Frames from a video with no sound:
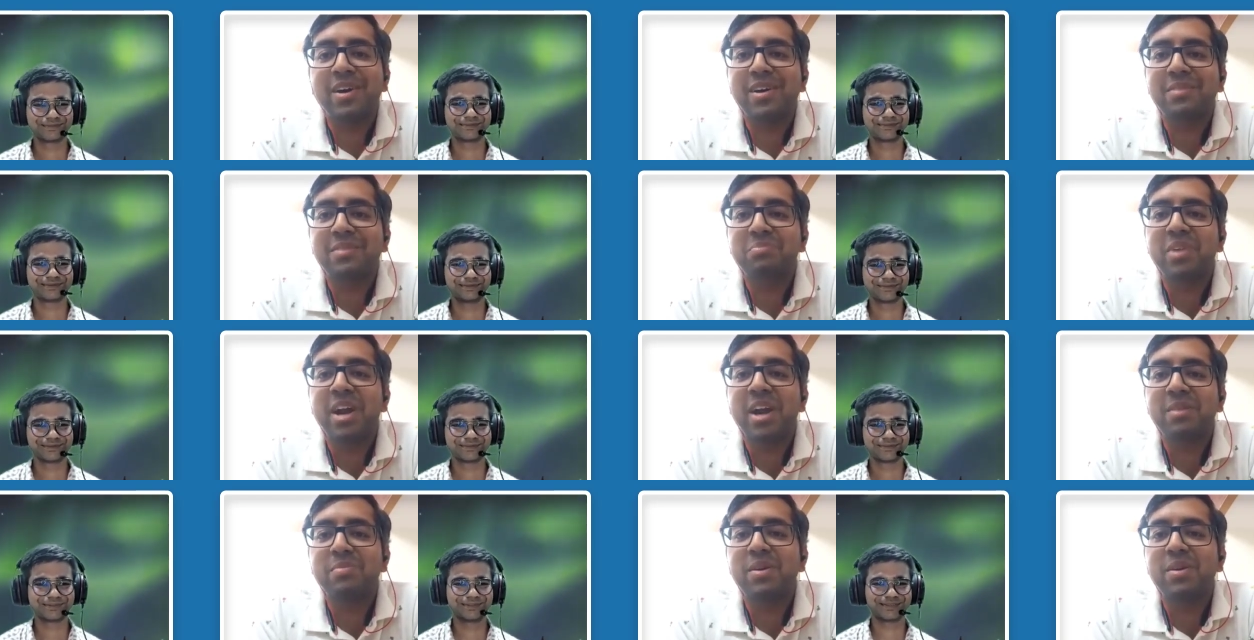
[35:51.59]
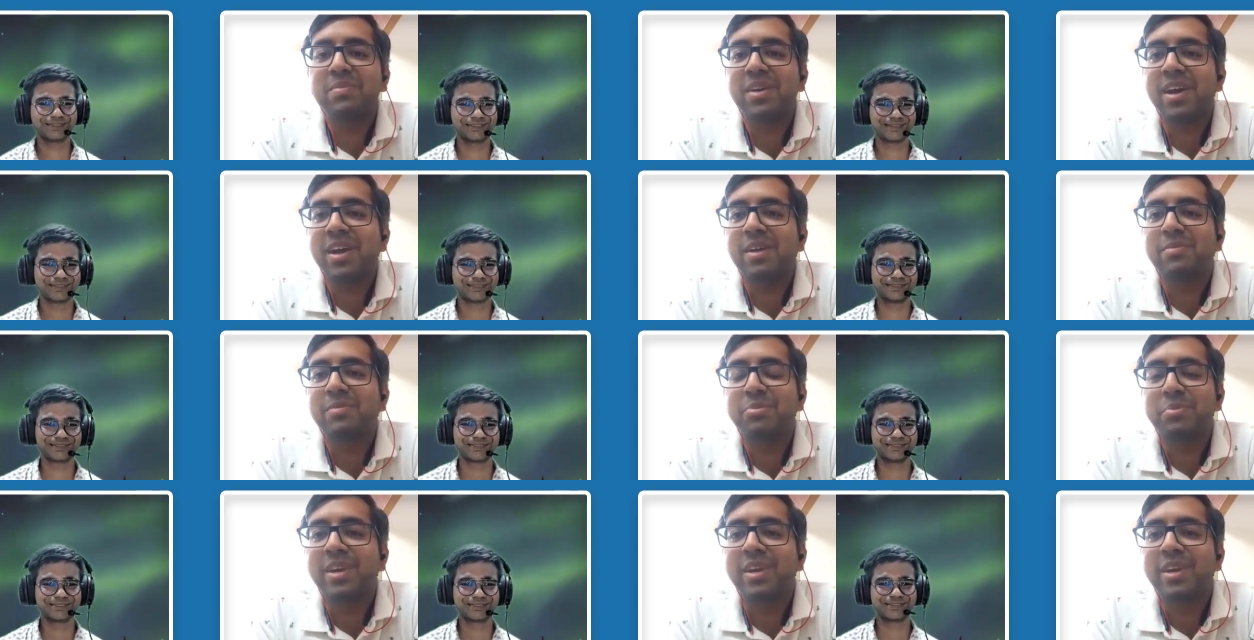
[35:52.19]
Speaker 1: Uh, that maybe
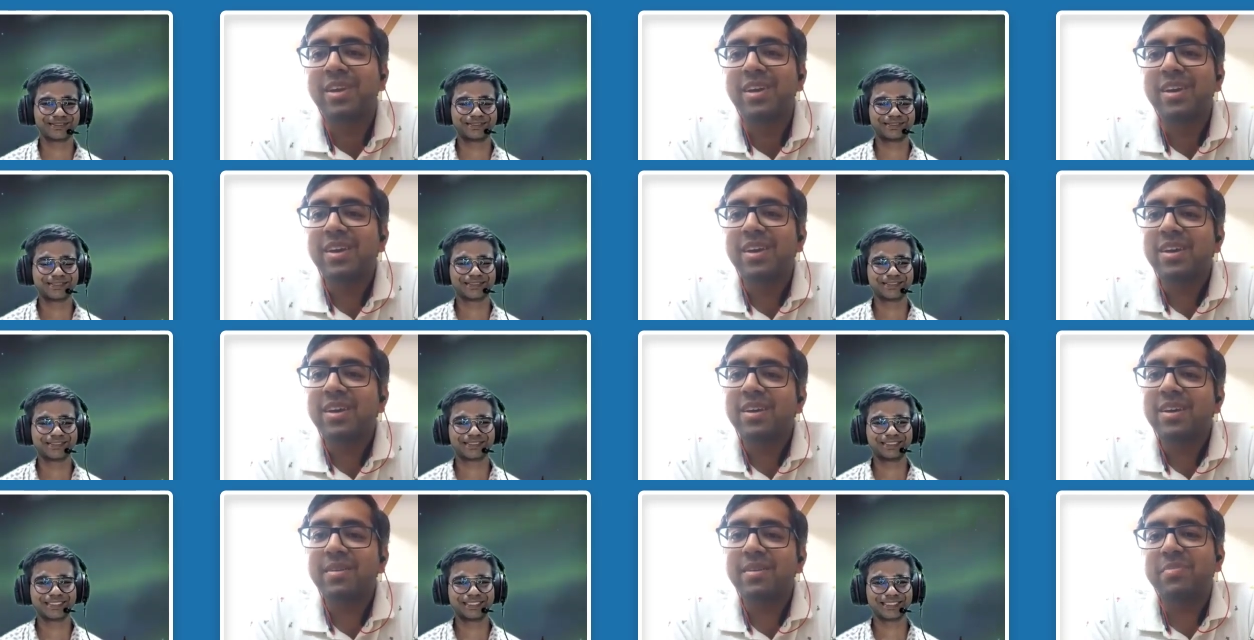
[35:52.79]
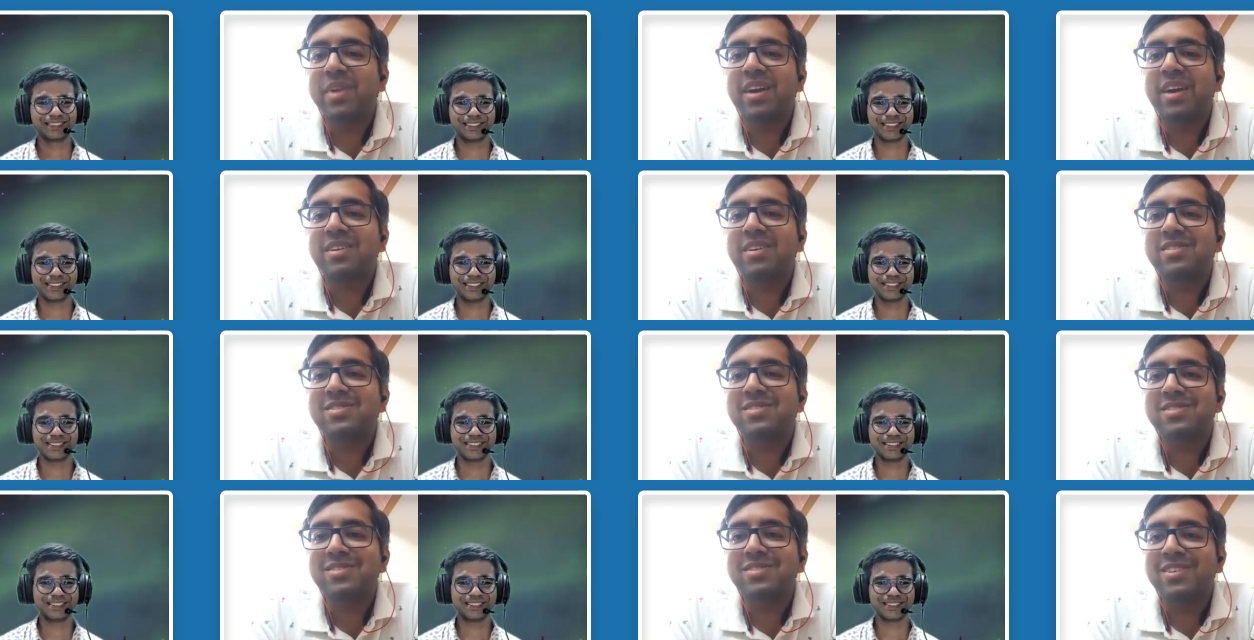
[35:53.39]
help me.
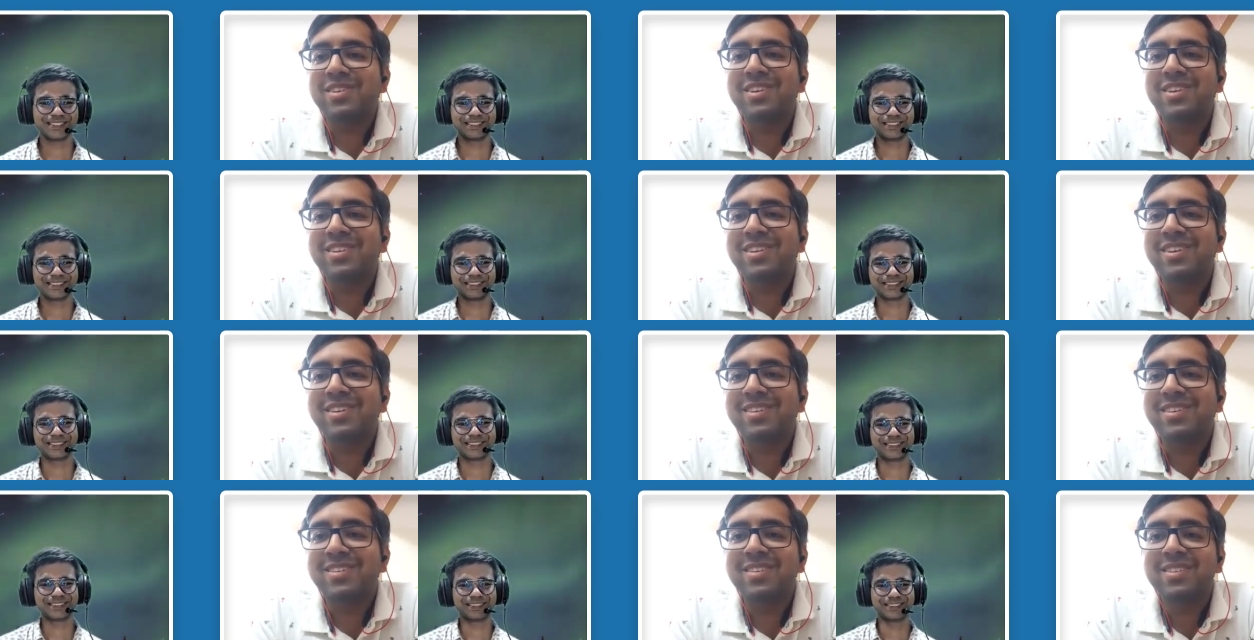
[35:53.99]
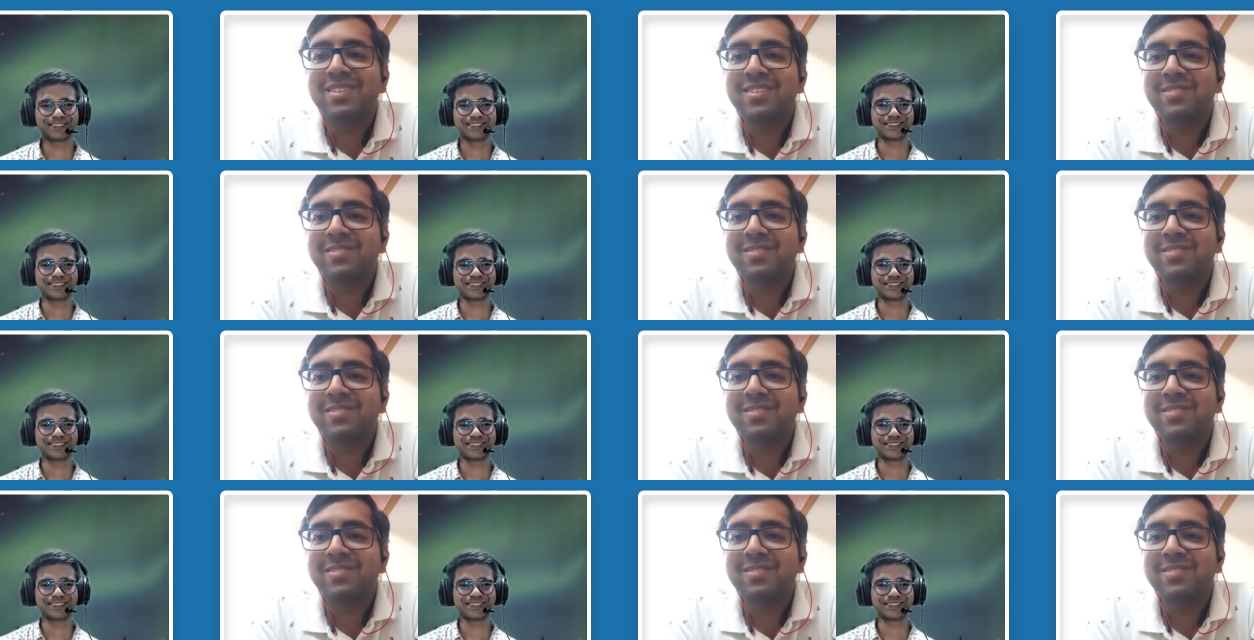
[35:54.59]
Practice is the key there.